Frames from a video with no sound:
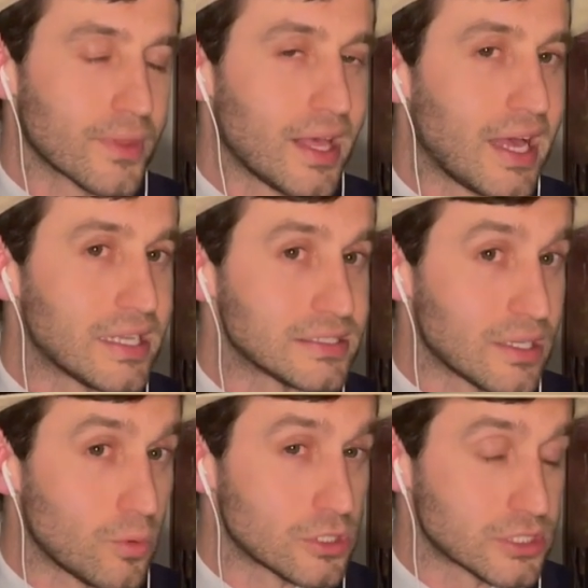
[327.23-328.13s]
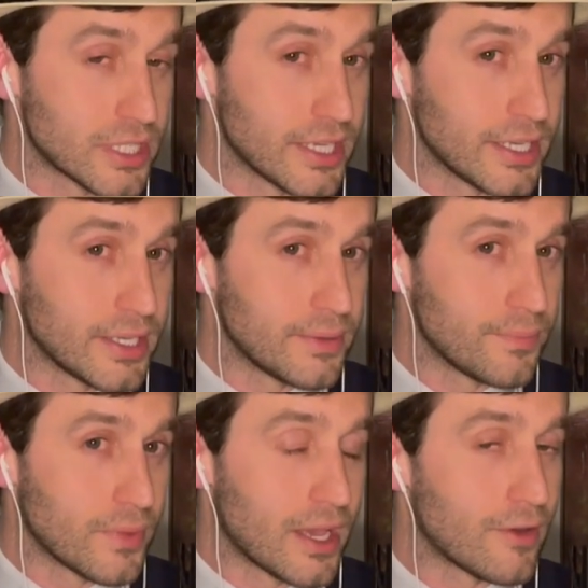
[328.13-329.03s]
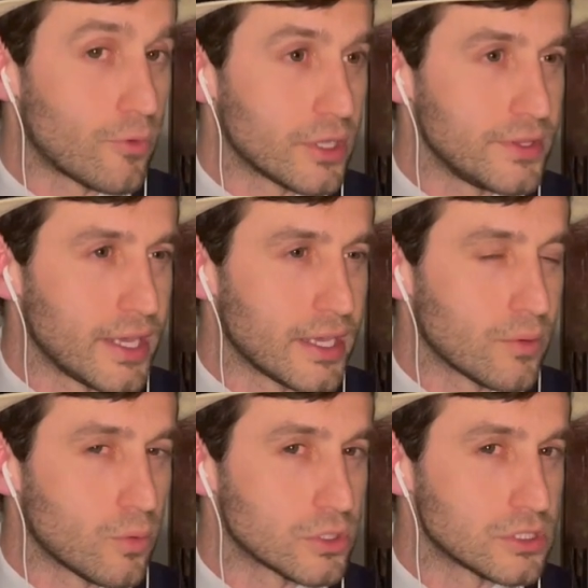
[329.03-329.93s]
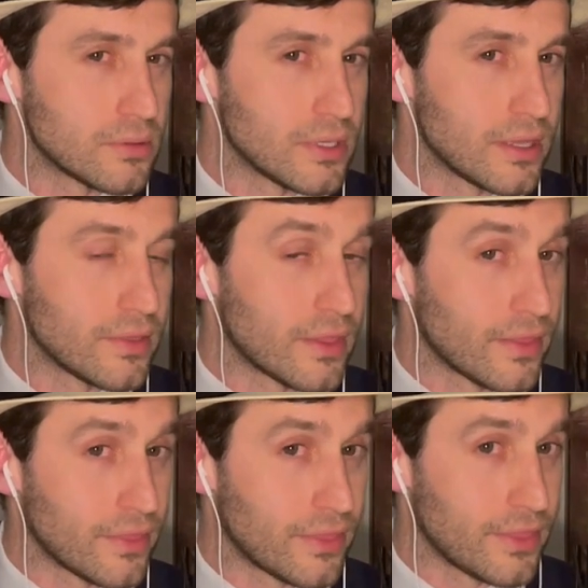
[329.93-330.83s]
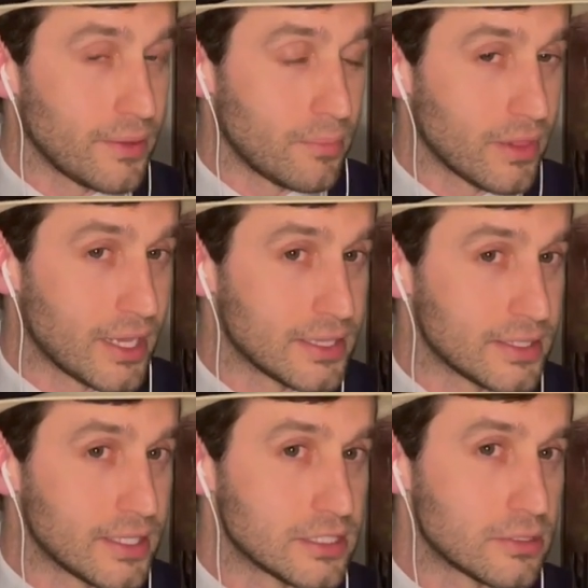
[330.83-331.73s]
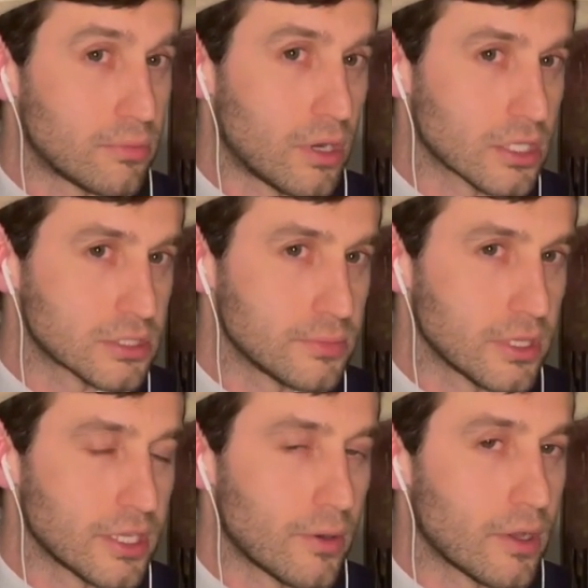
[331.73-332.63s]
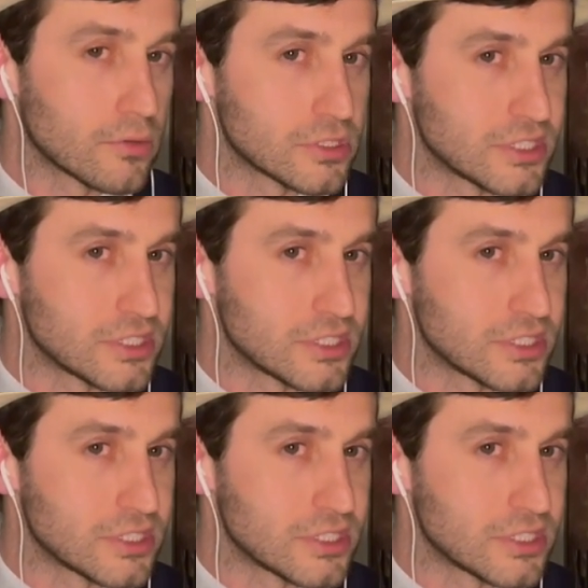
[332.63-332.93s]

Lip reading: As I was saying, I read that the blend is approximately around